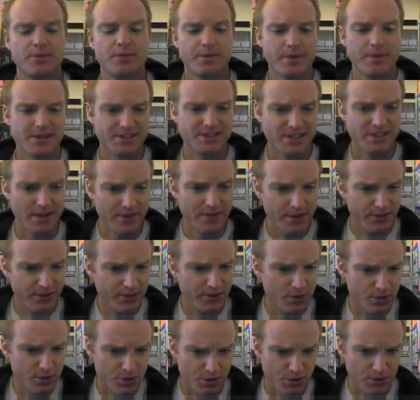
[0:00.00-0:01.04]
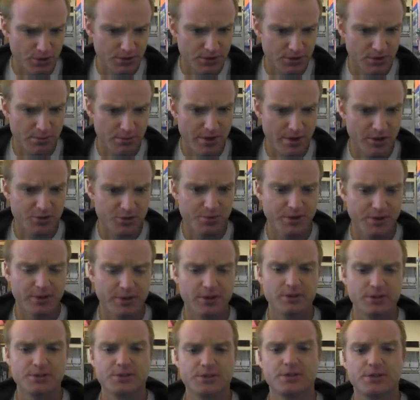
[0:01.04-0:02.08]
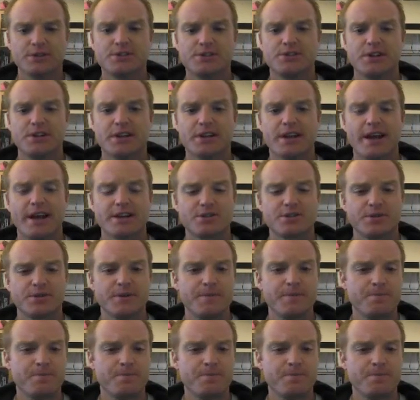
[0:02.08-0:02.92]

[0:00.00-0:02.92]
7 is neutral. Milk's pretty close, a little acidic actually.